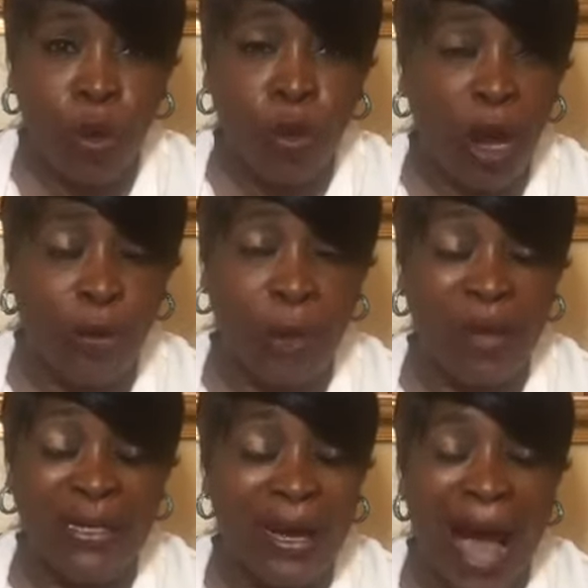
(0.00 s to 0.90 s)
Glory
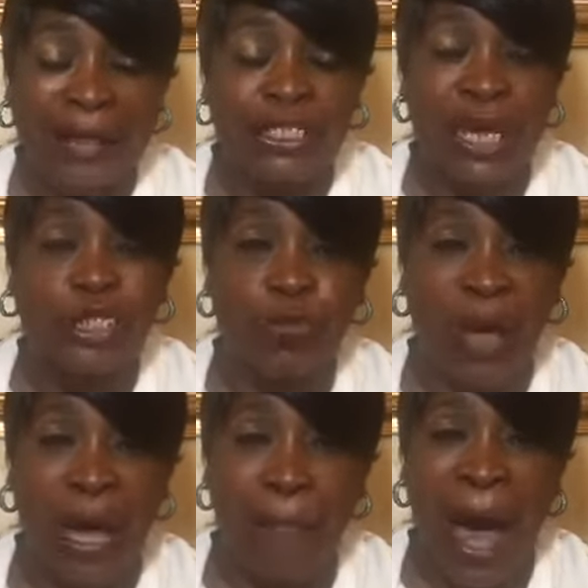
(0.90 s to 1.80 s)
be to God. Just
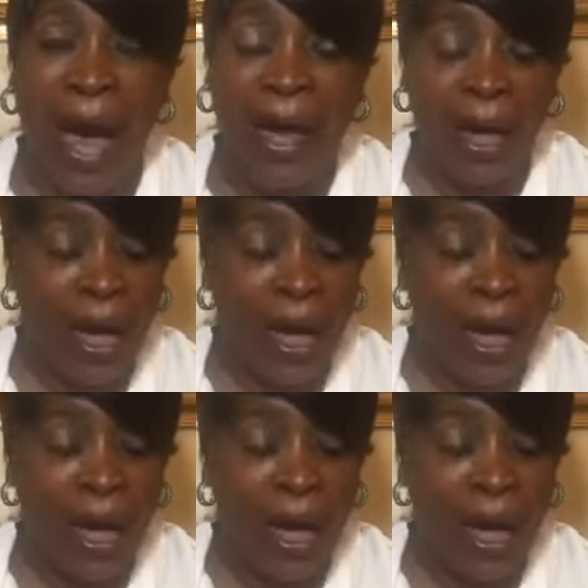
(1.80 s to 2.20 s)
being my